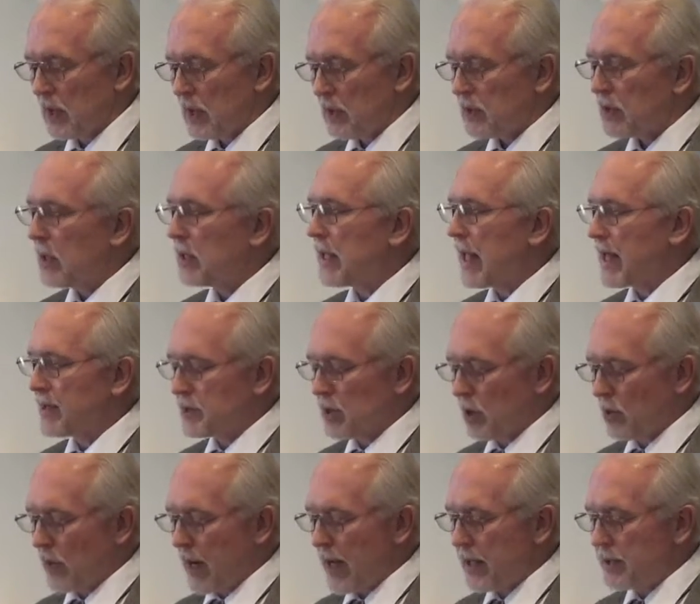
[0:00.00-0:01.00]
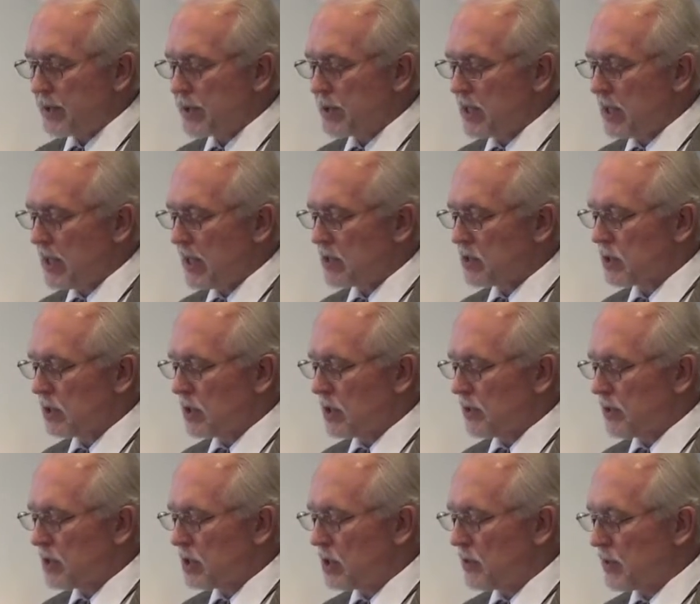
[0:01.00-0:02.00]
The classic writer C.S.
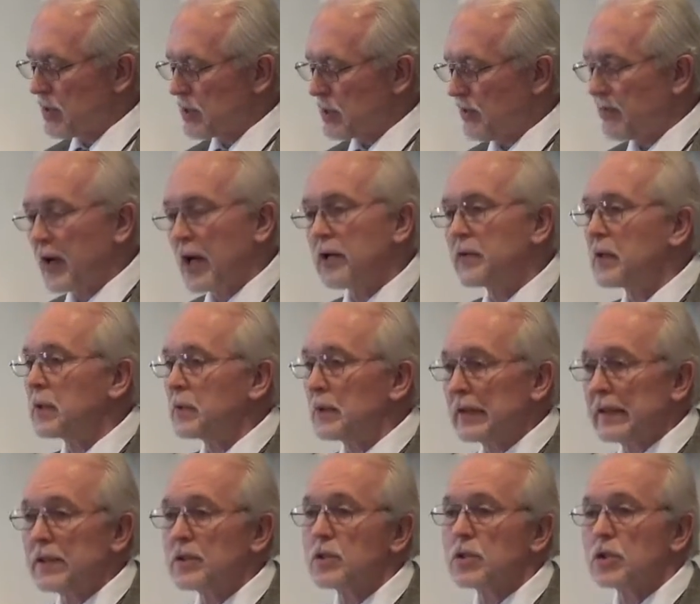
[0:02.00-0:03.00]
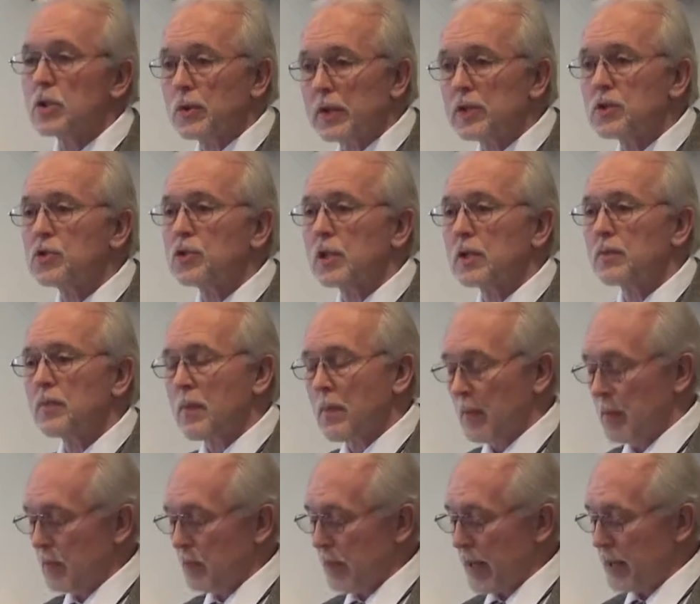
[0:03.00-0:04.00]
Lewis, who was a very religious Christian,
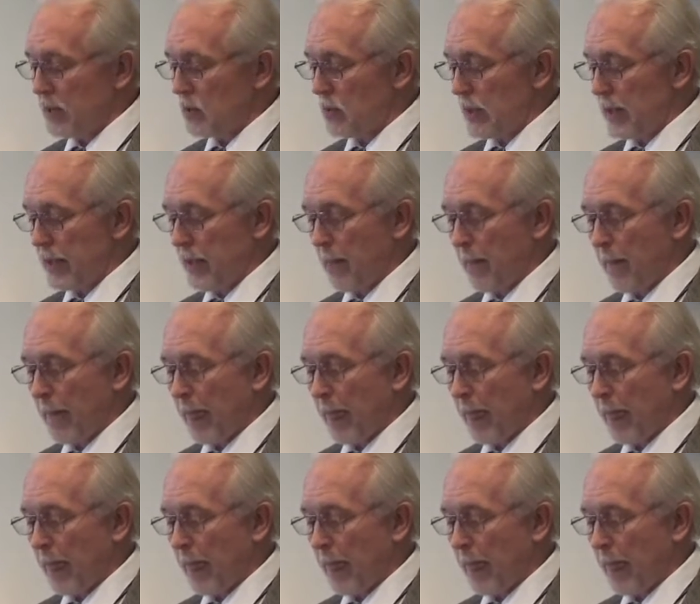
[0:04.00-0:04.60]
by the way,